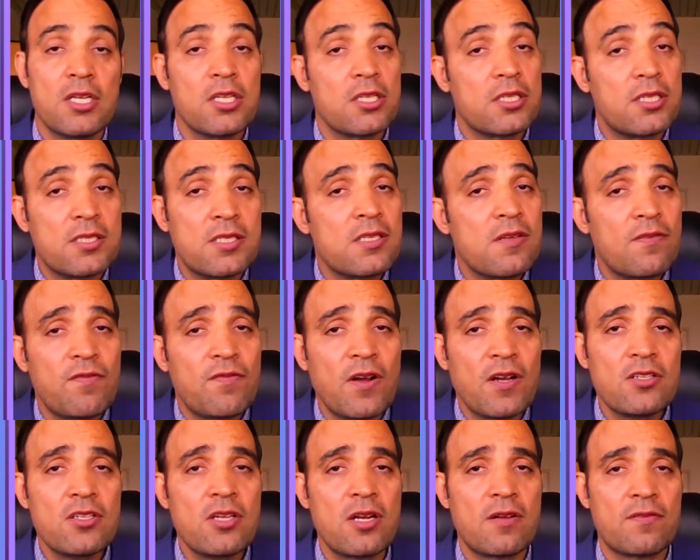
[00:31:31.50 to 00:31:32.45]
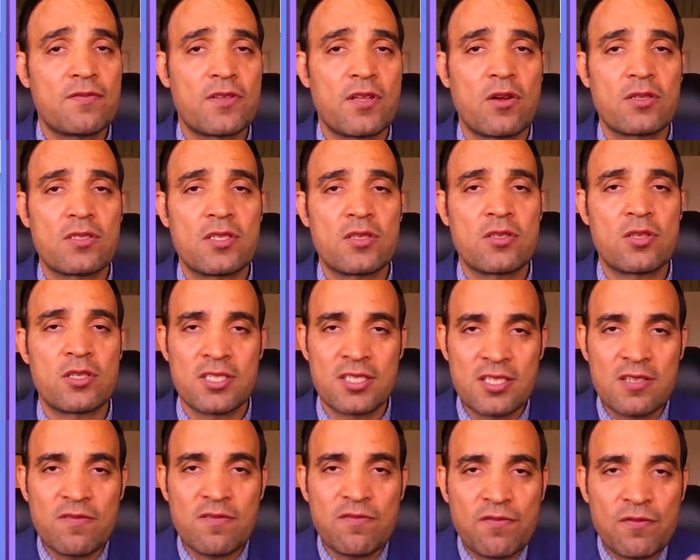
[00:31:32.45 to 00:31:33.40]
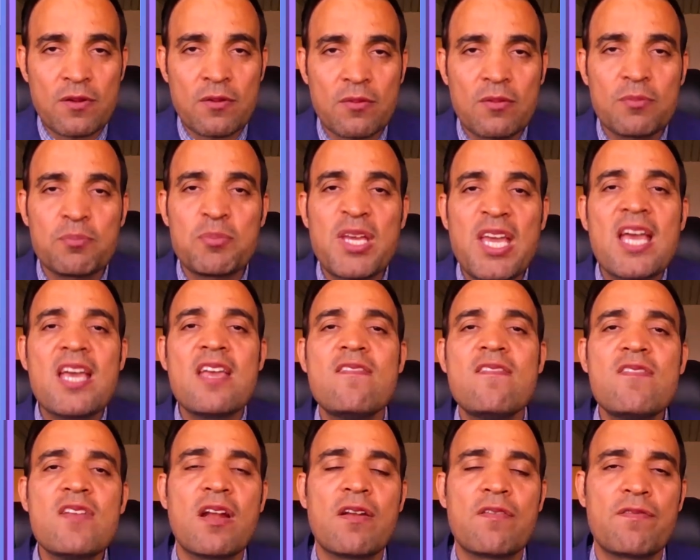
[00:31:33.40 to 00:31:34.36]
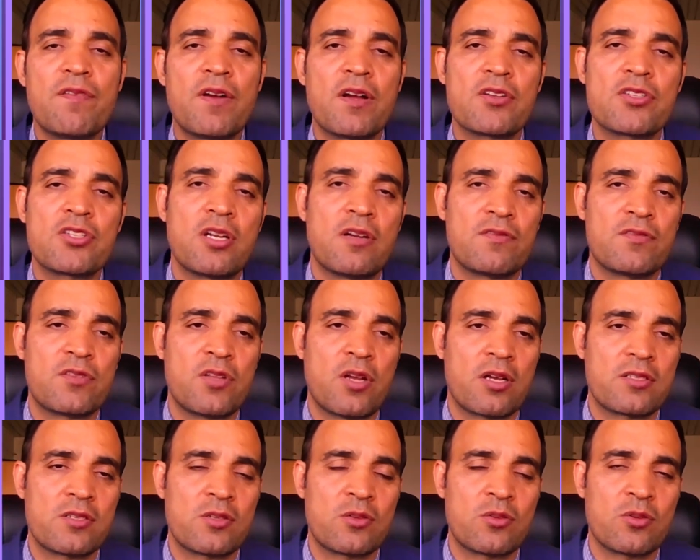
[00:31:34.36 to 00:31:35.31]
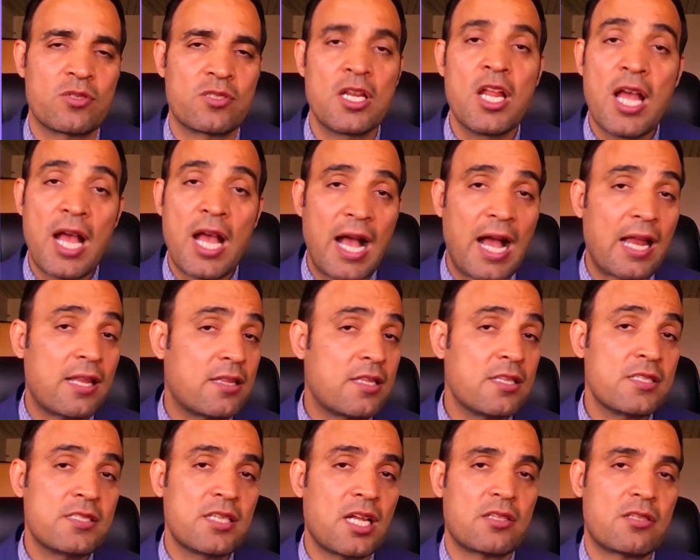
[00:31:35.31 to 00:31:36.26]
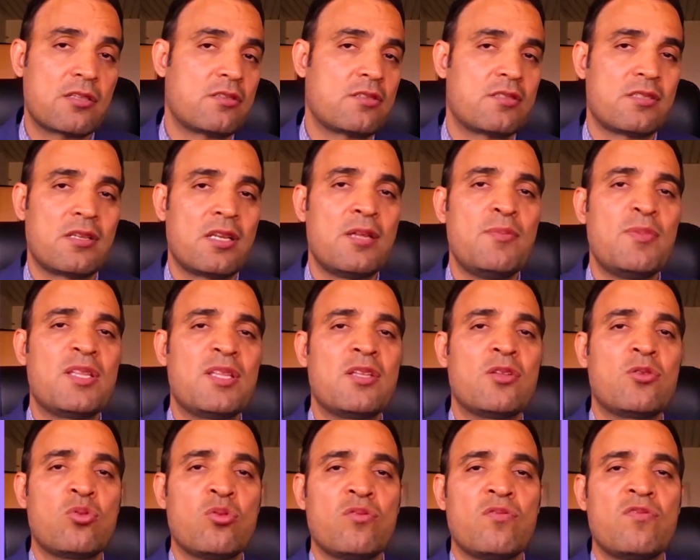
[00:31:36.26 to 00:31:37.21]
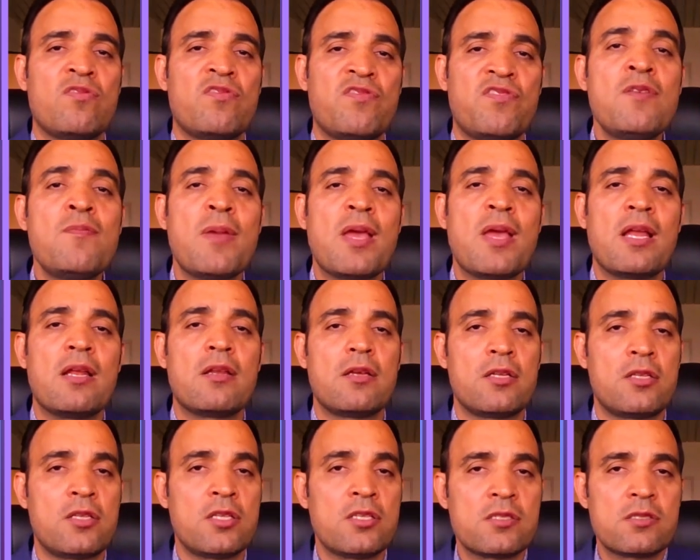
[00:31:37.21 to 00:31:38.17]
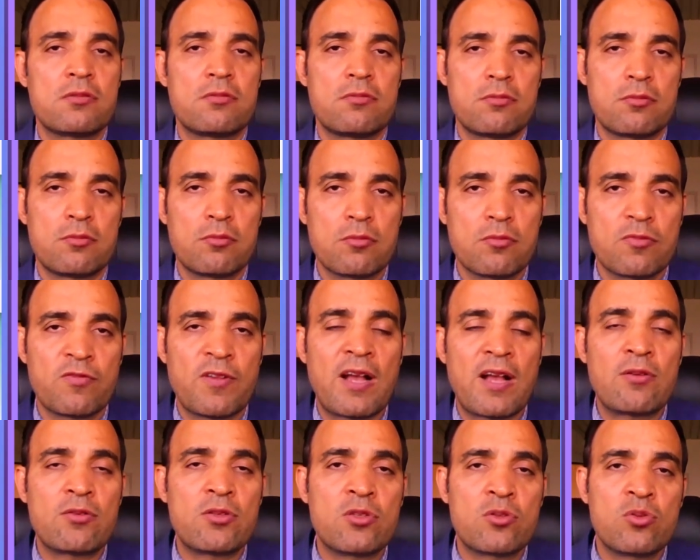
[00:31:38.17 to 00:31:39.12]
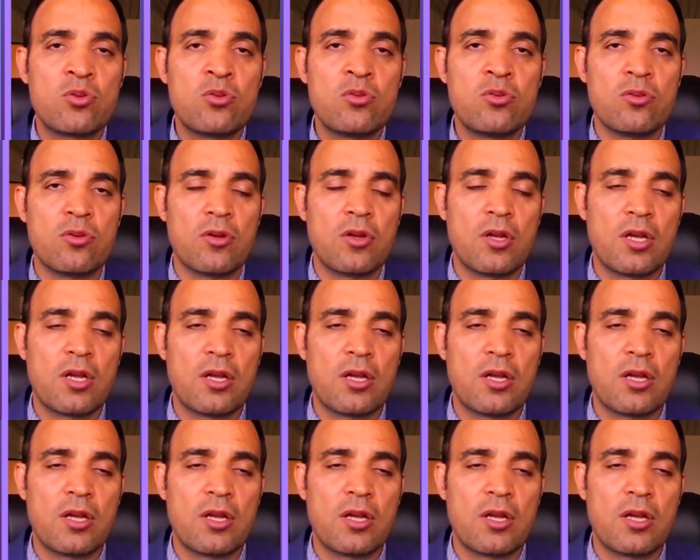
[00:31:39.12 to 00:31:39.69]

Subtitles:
This is a function of the oxytocin. This is a behavioral function of the oxytocin, and it is not limited to female. It is found in two